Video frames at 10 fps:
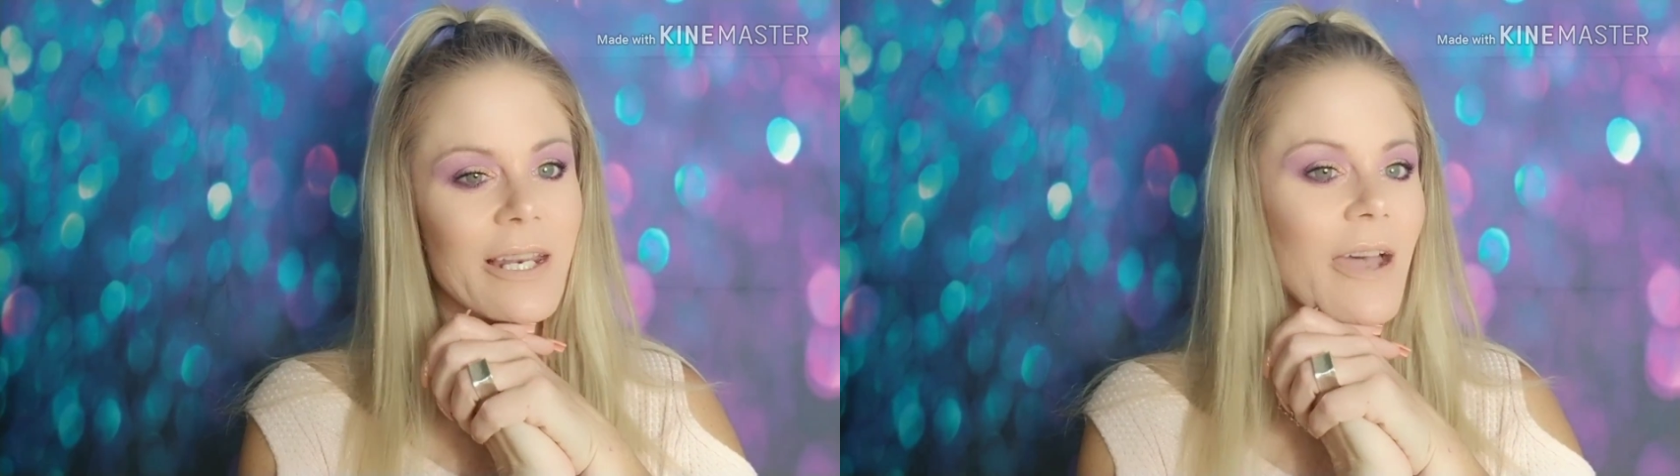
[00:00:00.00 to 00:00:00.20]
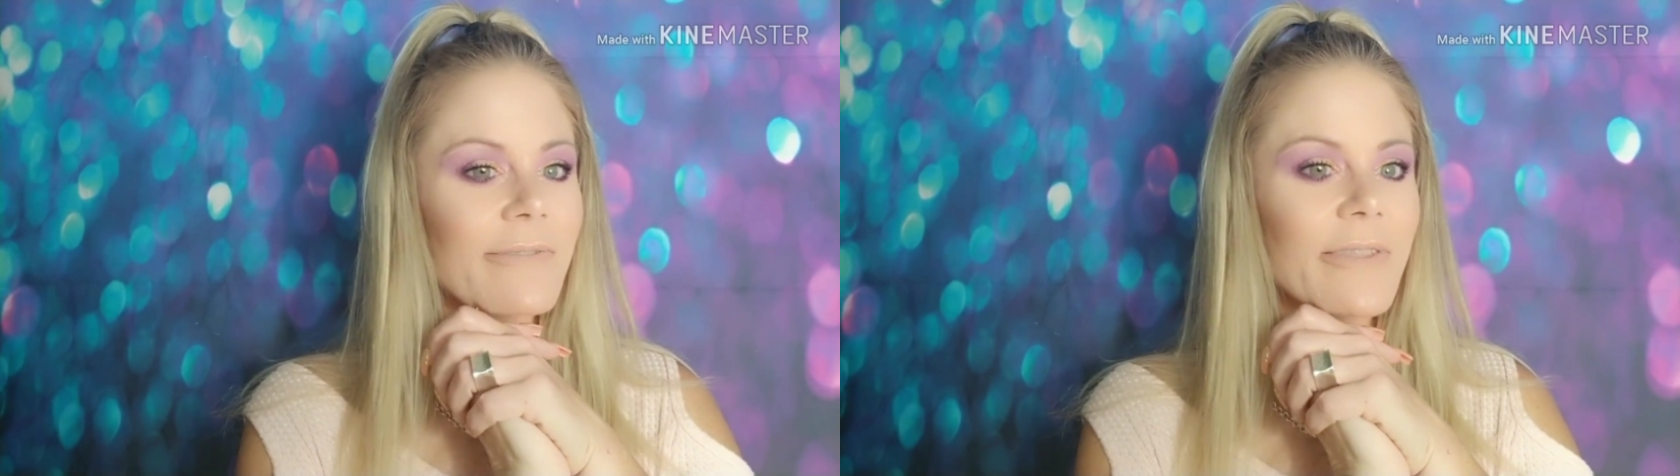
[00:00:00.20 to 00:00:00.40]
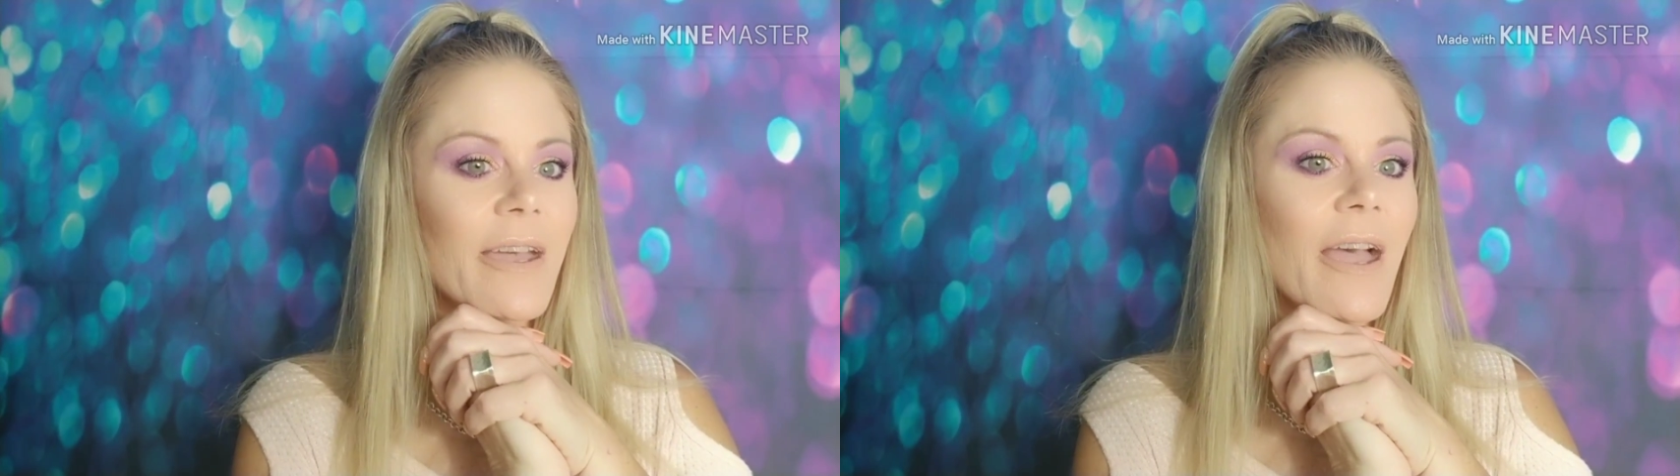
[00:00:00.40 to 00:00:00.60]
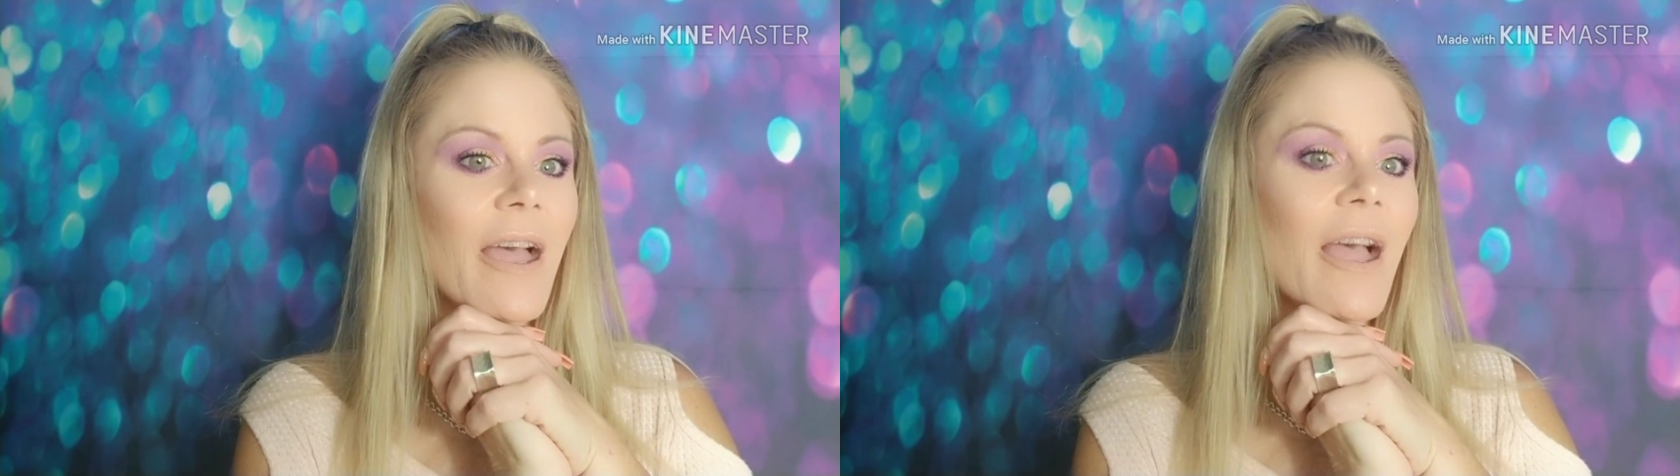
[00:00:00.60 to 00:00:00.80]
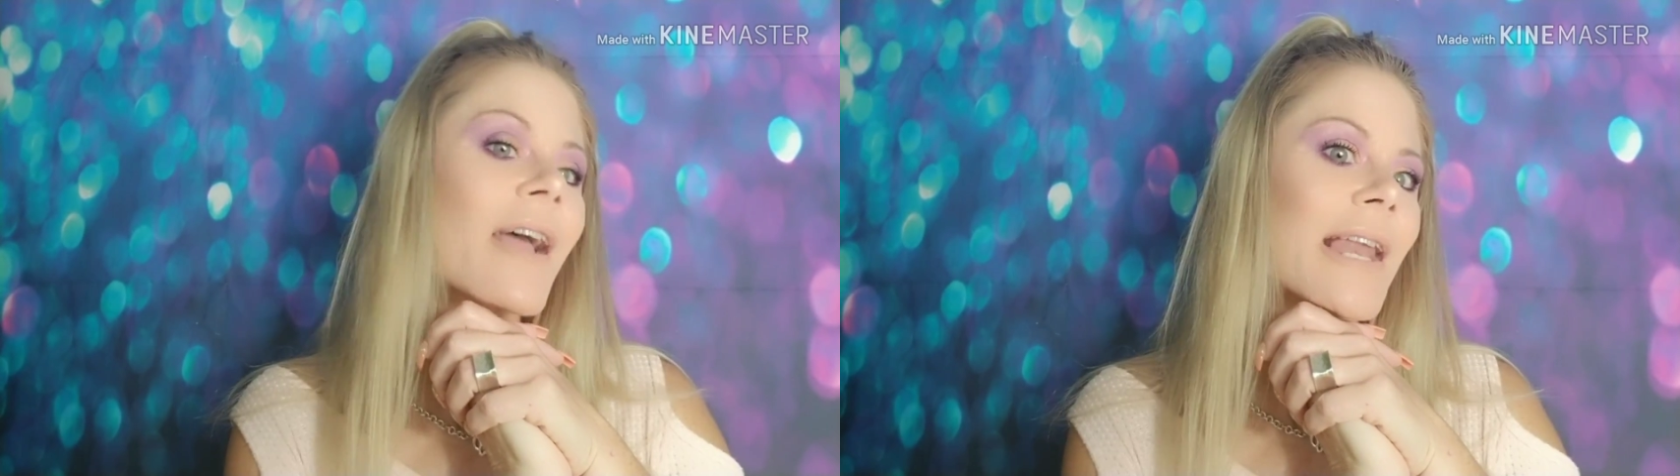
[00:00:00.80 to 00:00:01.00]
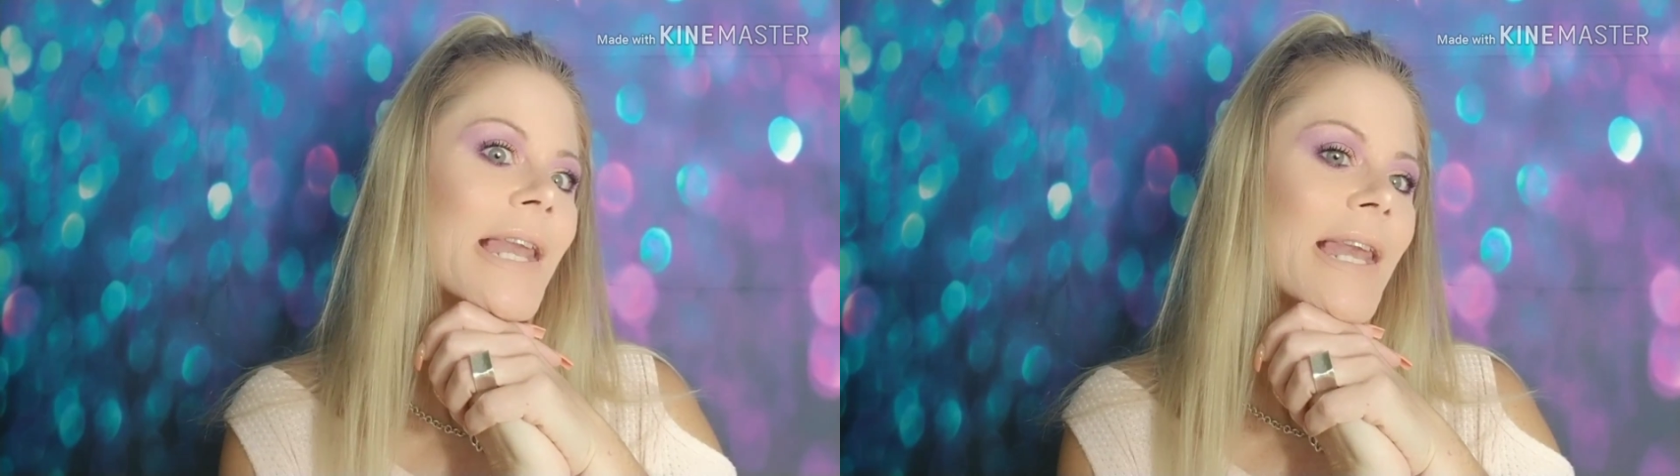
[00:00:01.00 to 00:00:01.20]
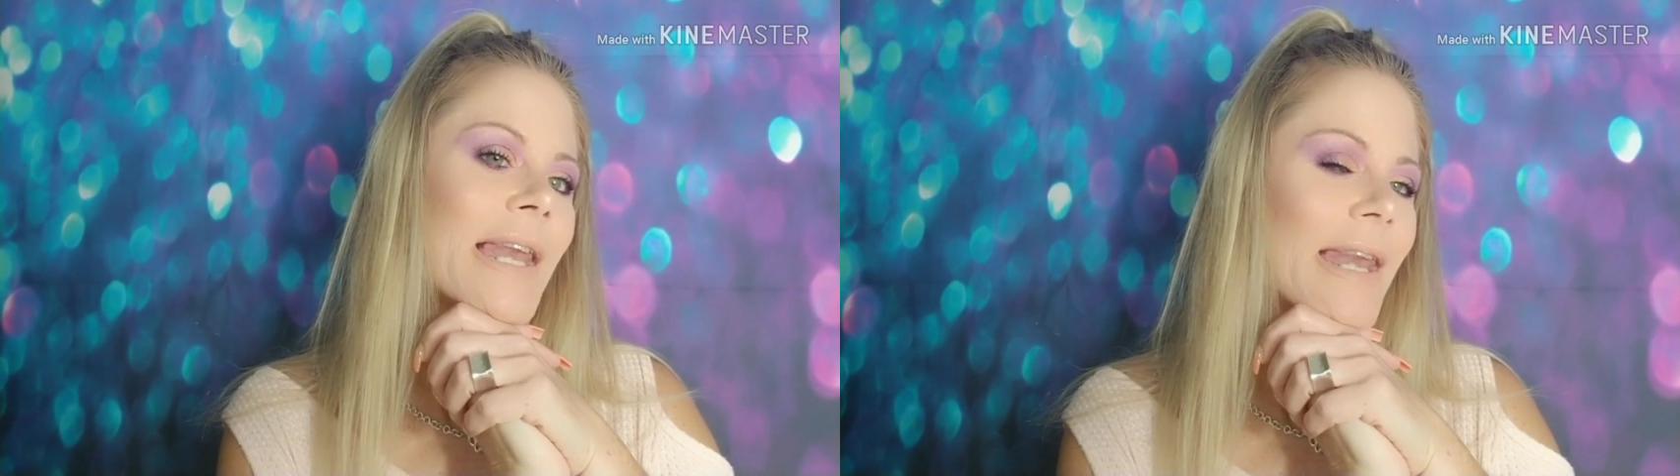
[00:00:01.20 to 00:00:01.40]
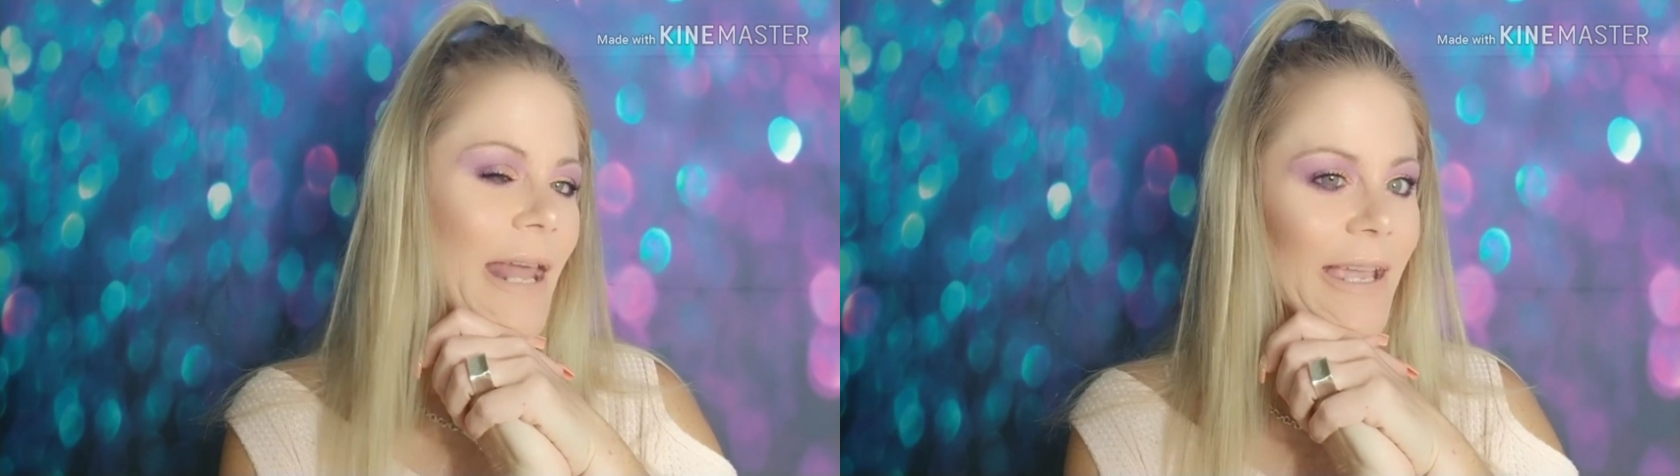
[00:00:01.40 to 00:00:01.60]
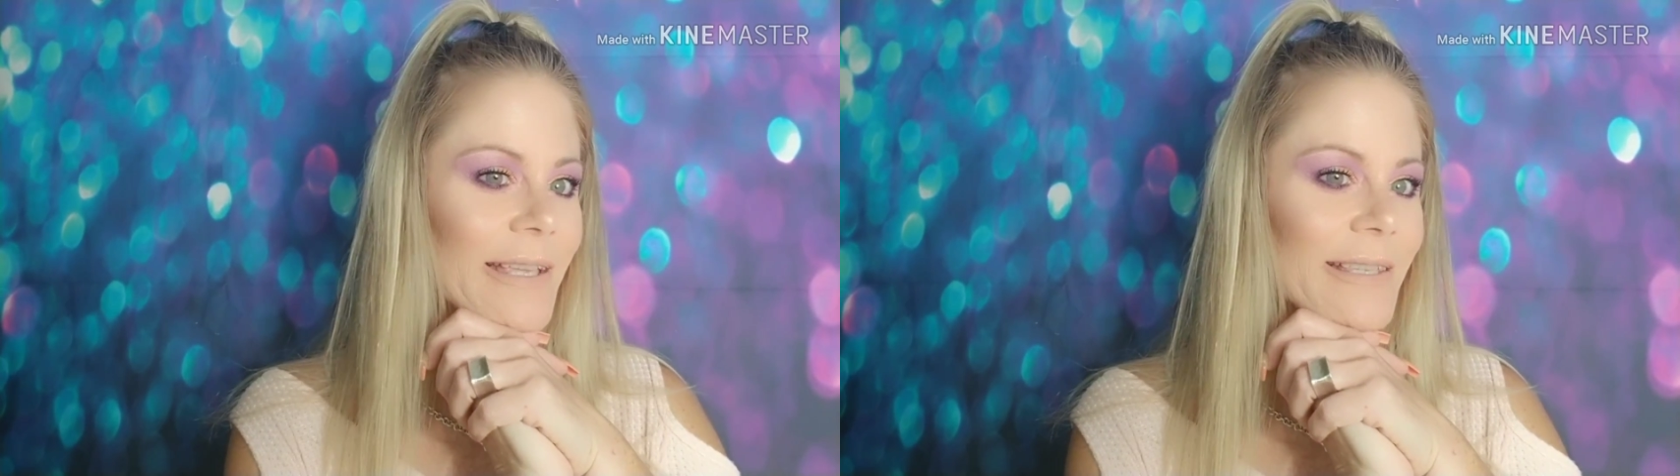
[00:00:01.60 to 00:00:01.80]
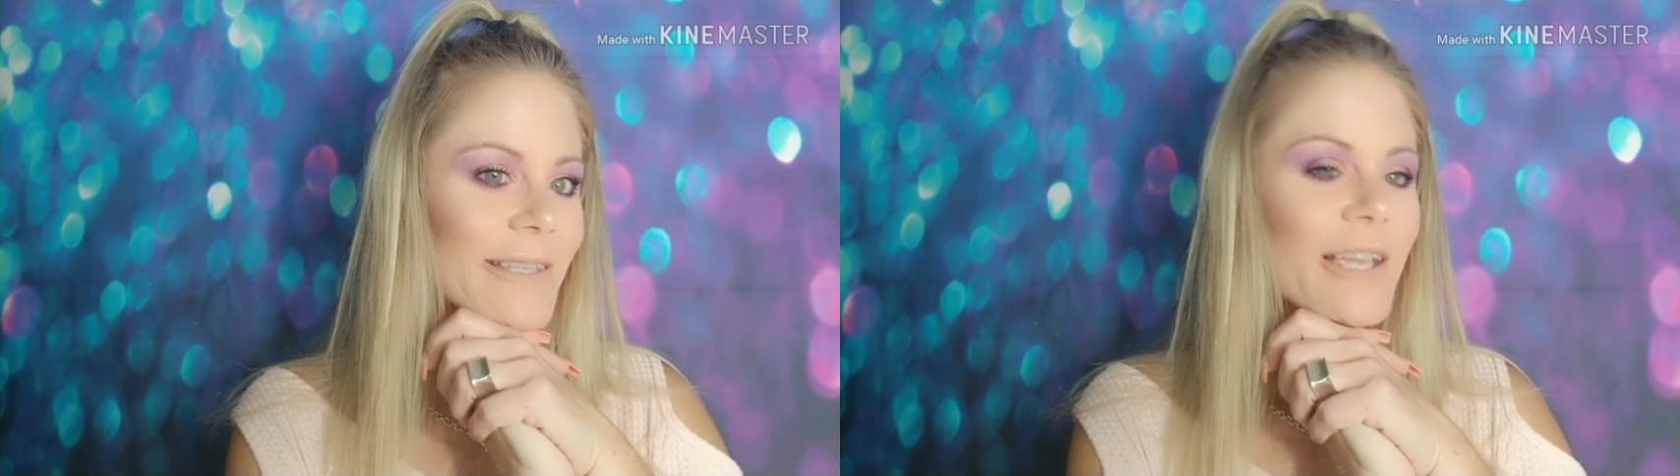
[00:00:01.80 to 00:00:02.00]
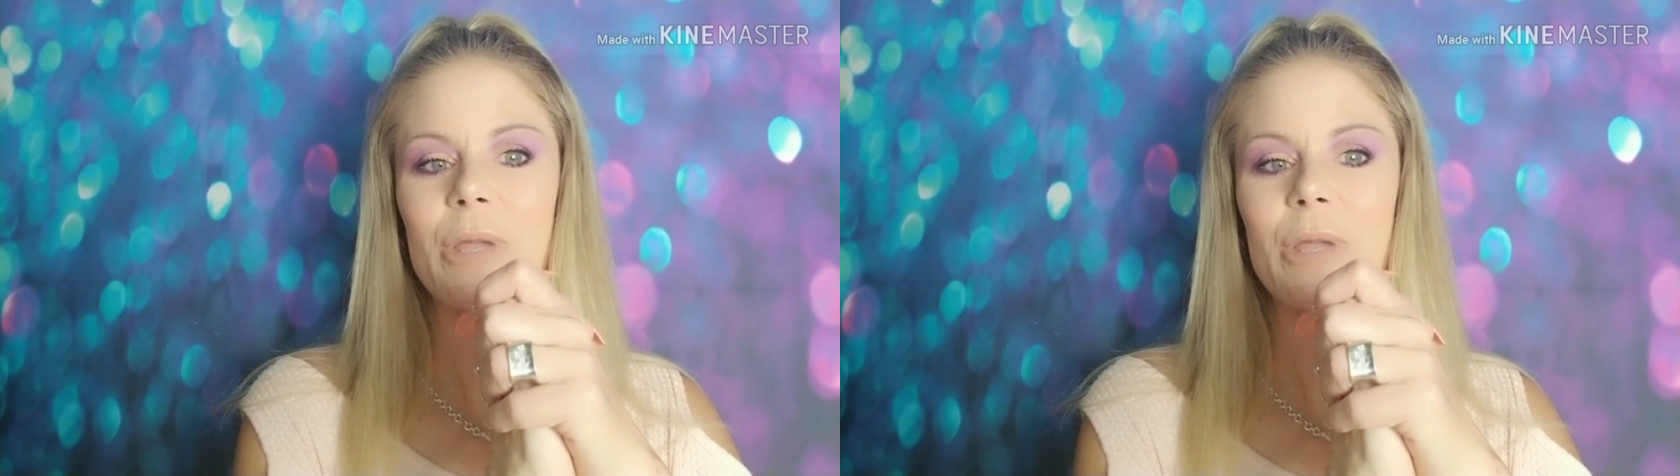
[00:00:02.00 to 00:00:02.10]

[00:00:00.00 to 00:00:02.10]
of the night.